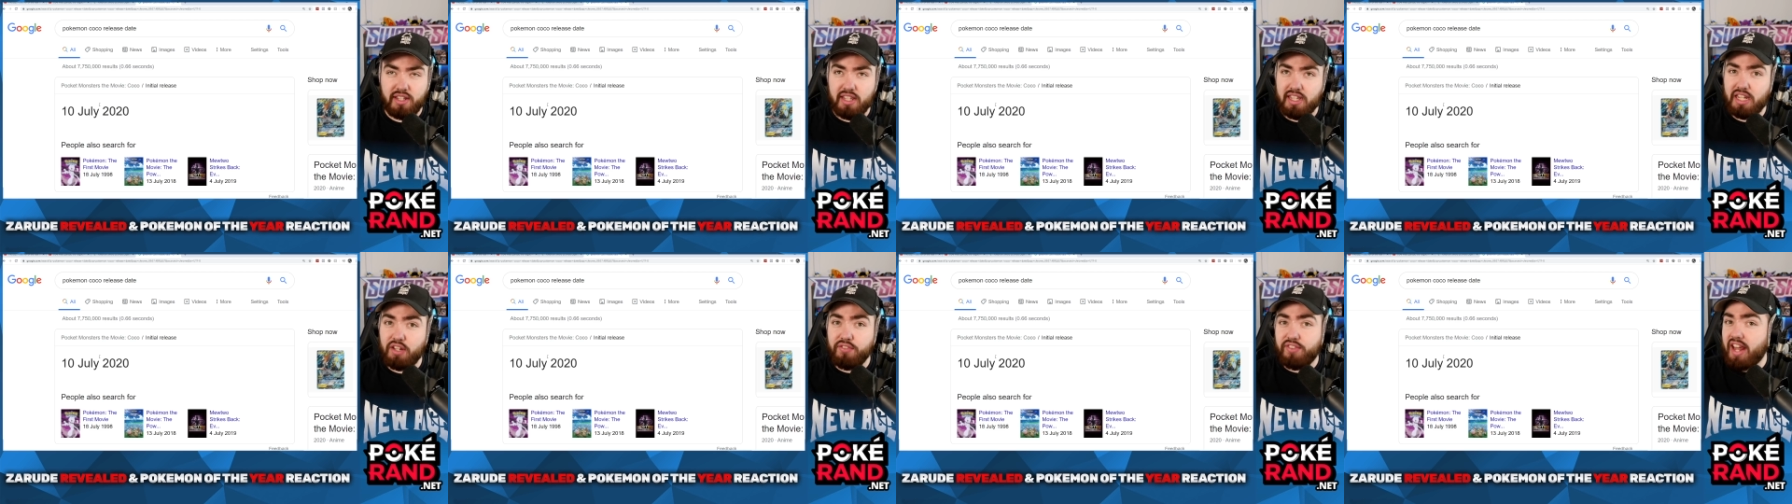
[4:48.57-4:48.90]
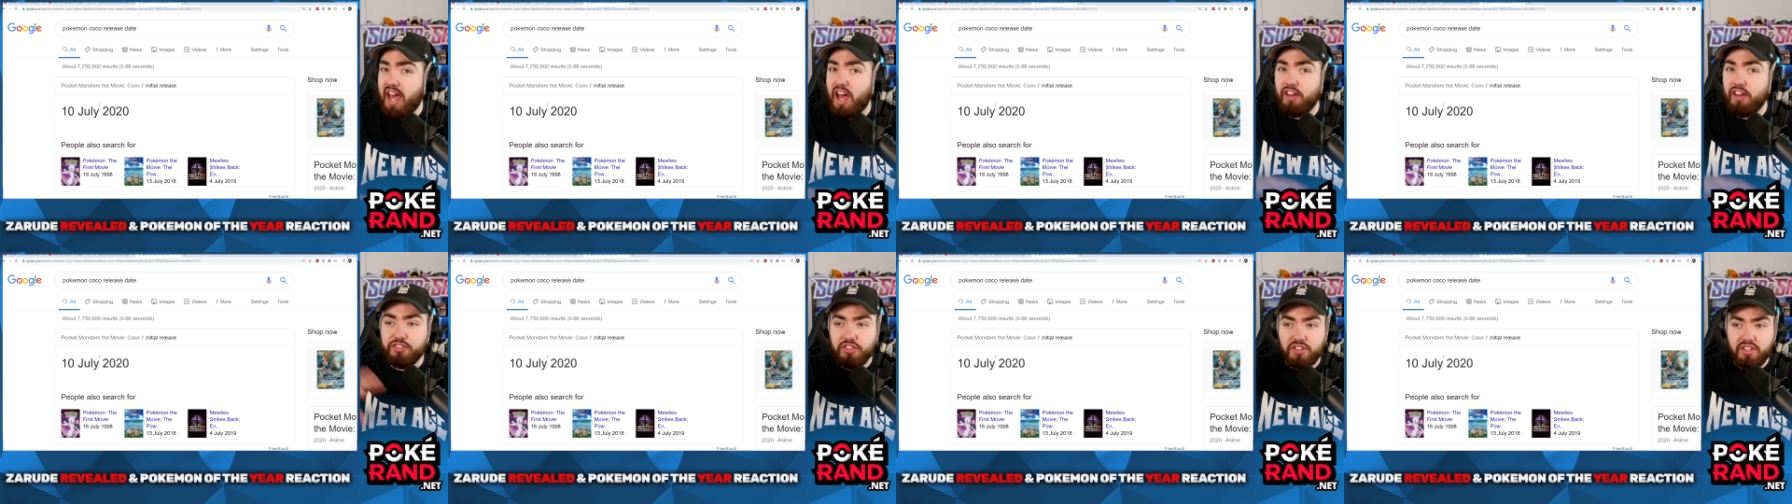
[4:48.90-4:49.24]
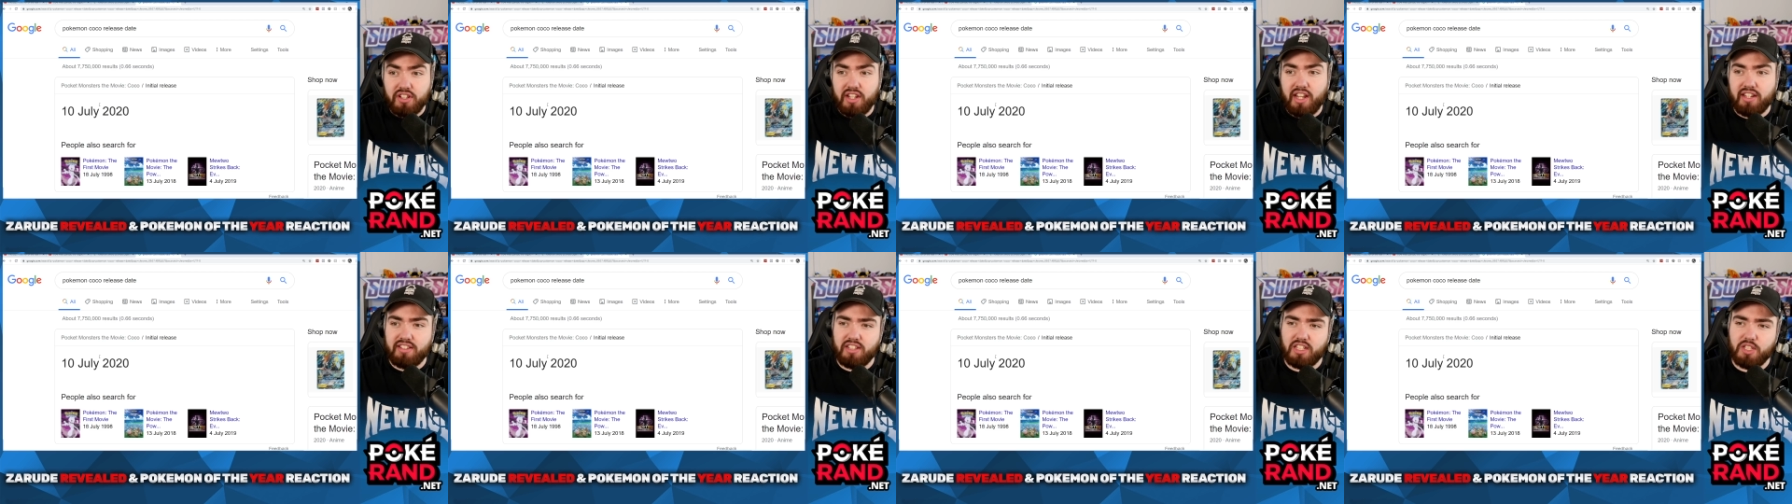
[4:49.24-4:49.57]
even after the
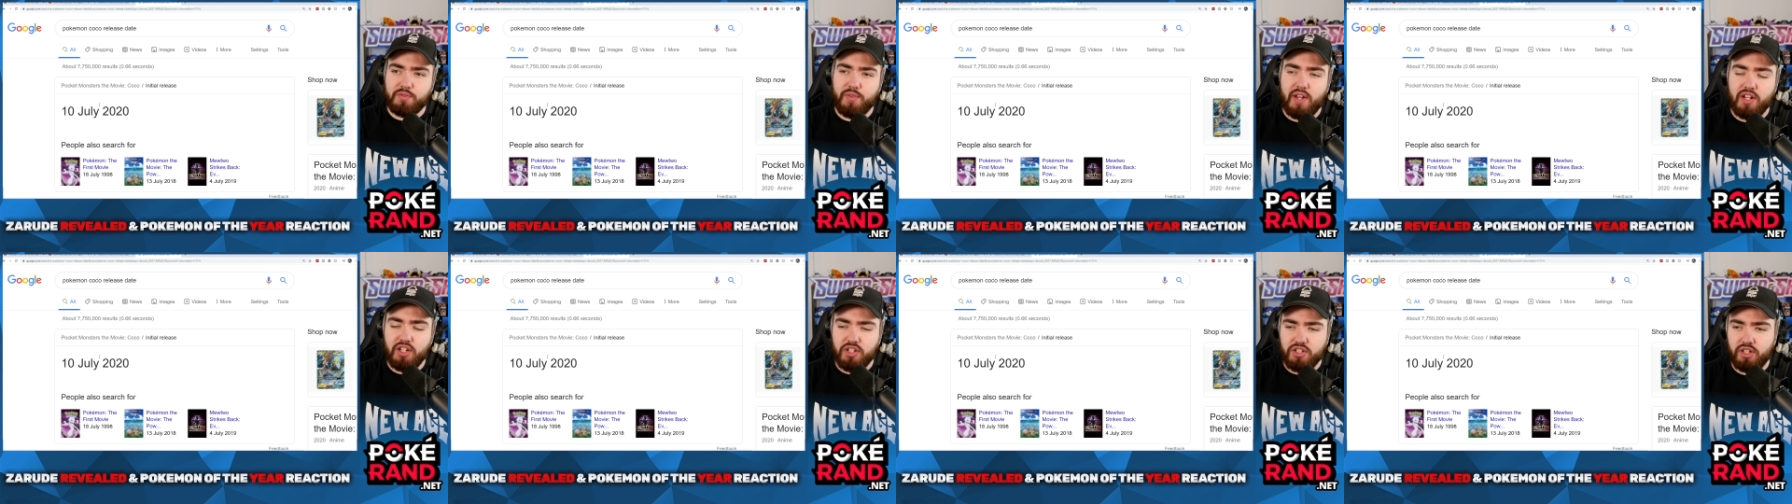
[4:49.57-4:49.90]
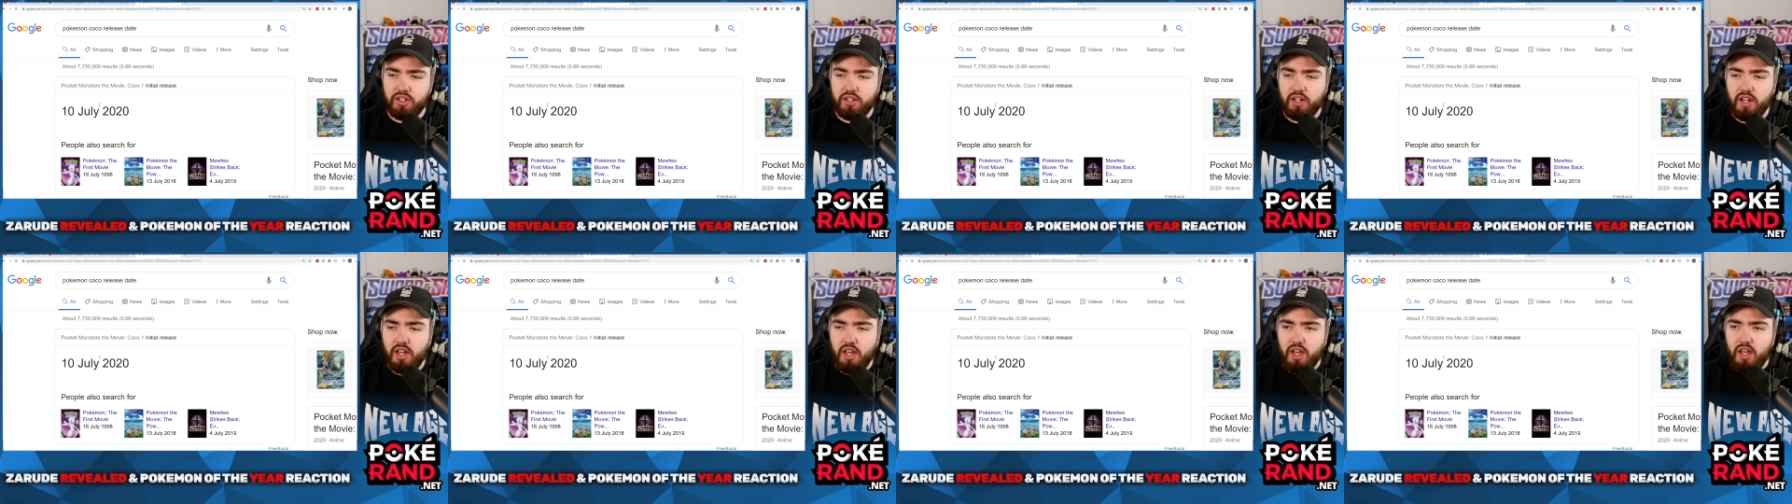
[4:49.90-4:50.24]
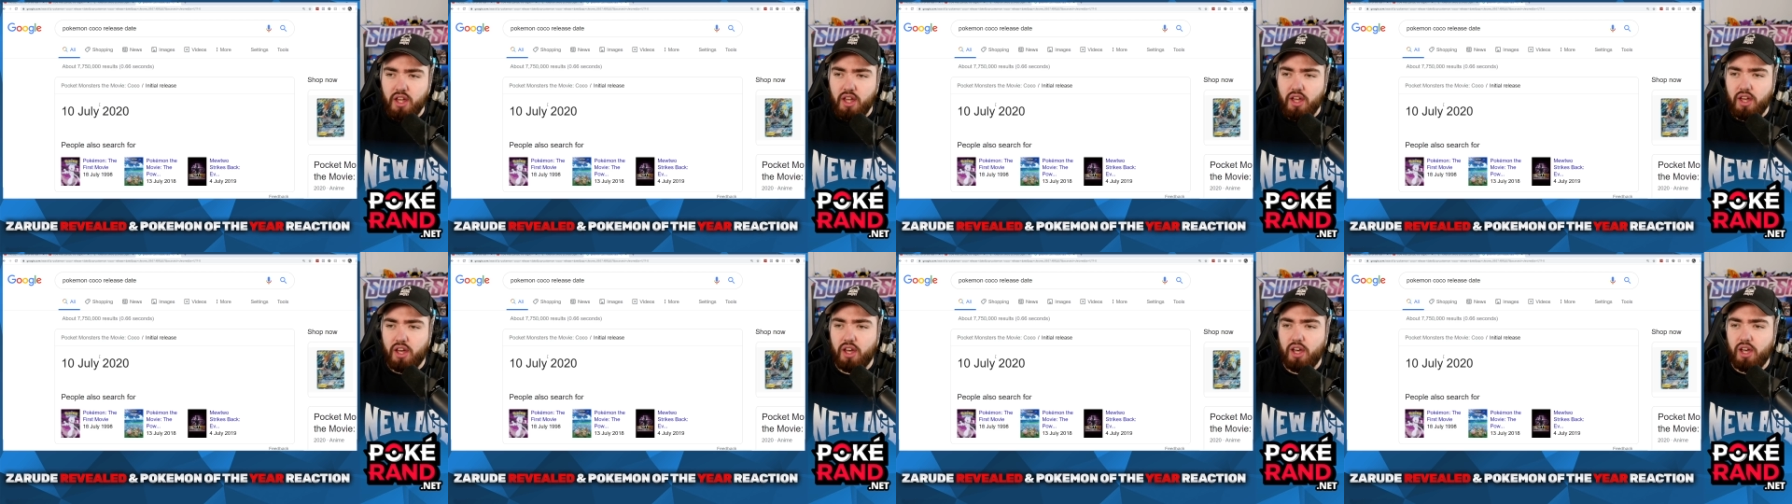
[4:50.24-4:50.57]
next expansion.
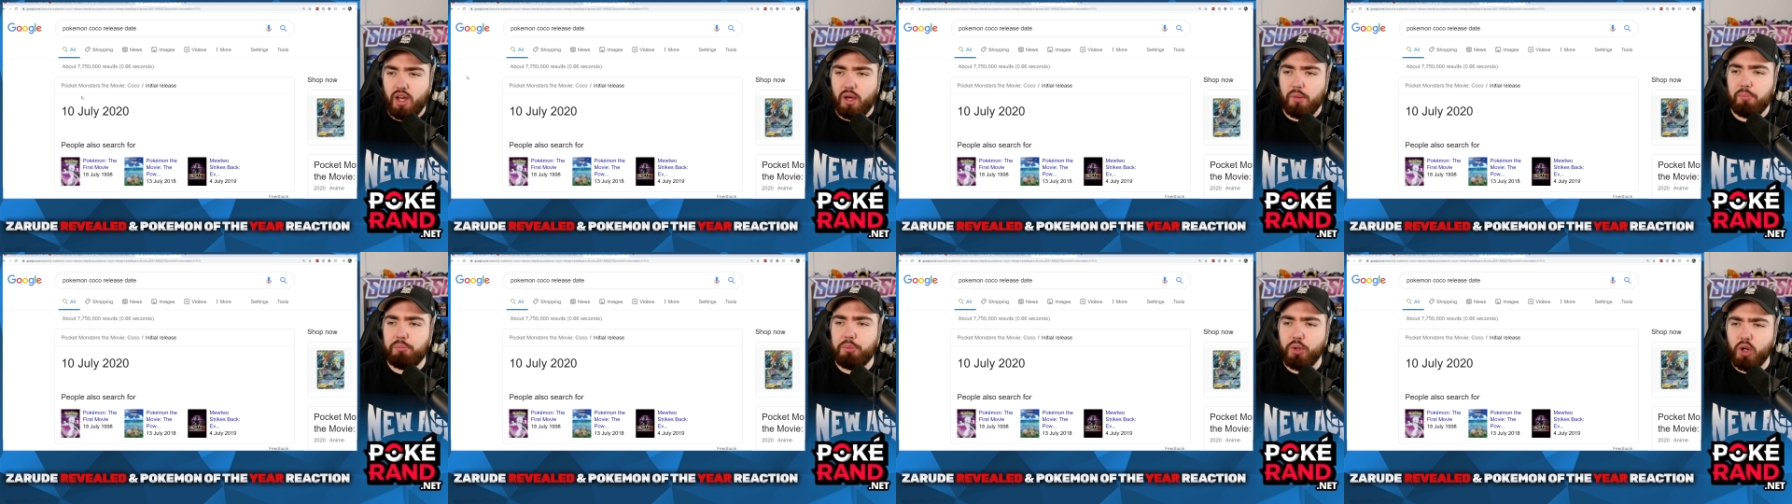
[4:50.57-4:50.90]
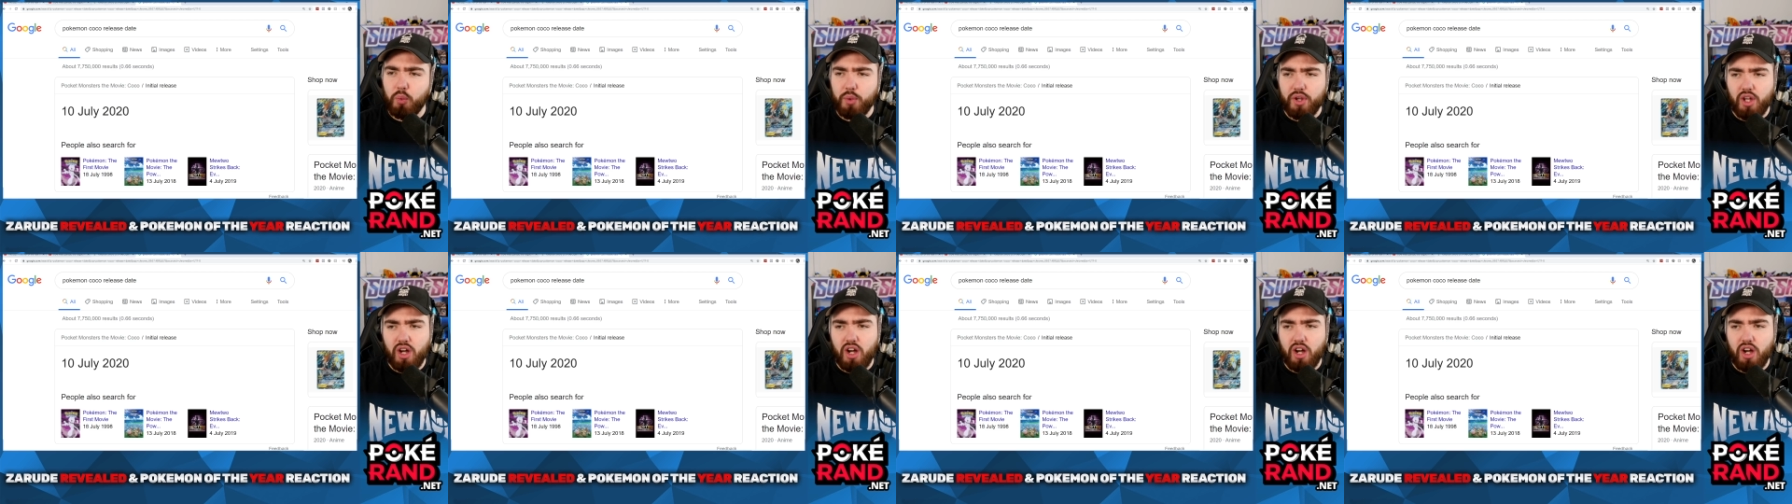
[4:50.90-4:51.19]
Uh, but we